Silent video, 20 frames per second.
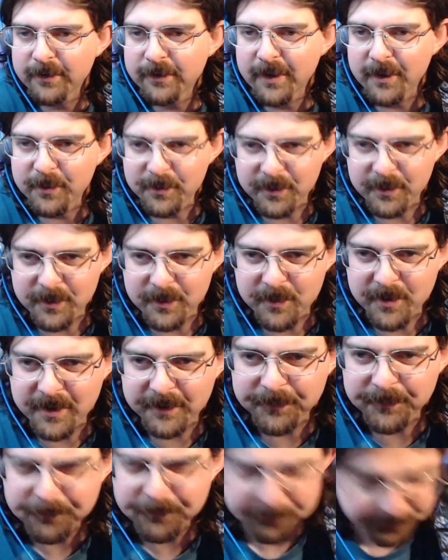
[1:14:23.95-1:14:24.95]
So I don't really want
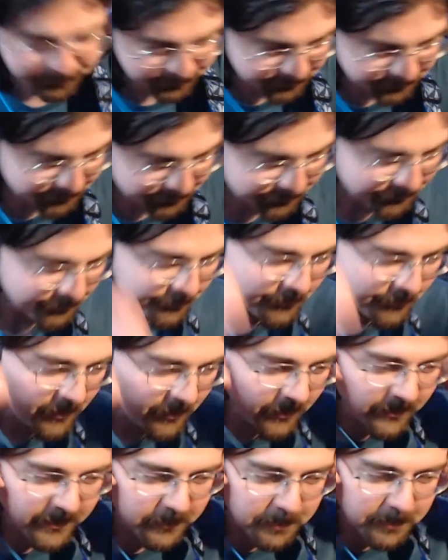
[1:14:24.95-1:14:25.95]
to
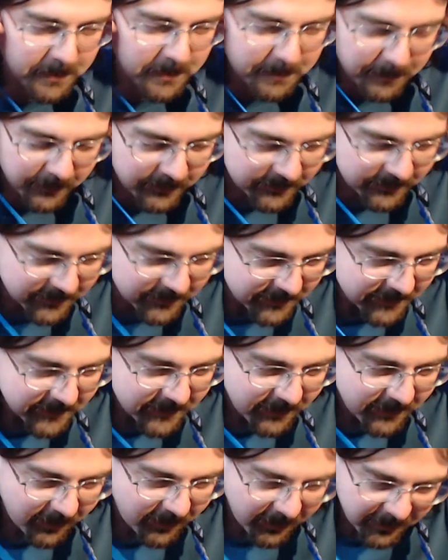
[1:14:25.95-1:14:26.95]
leave people
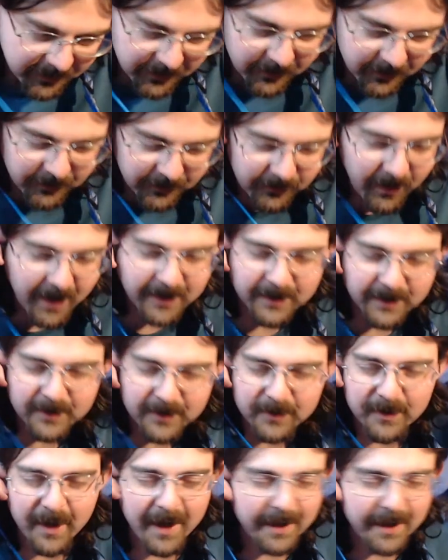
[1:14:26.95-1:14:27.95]
on here trying to
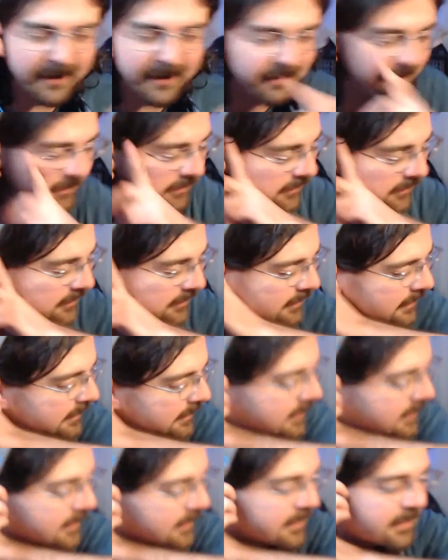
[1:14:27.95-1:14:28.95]
do that and
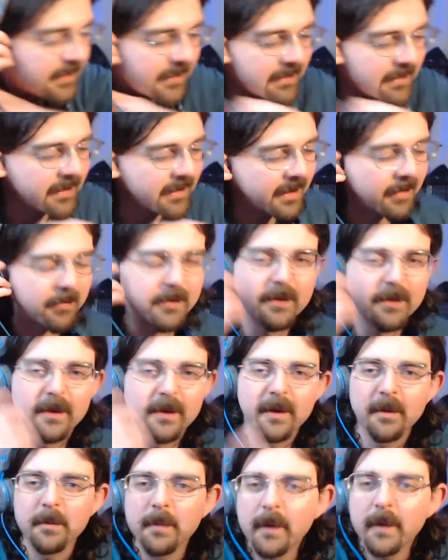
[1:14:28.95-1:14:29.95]

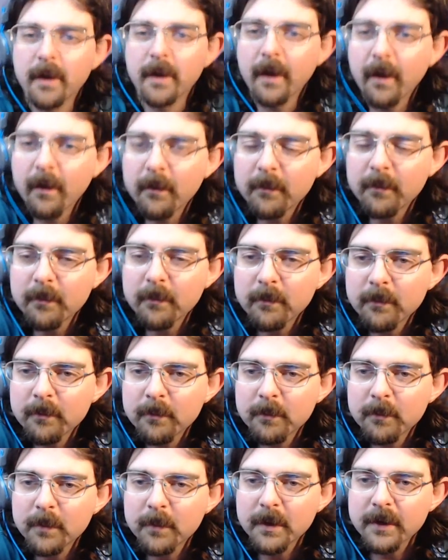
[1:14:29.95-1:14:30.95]
everything. But
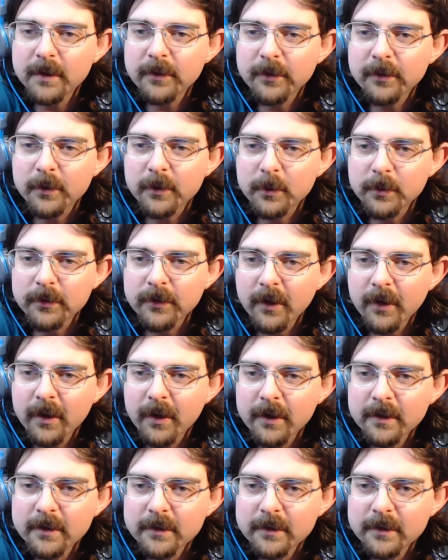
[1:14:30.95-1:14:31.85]
it is a cool song.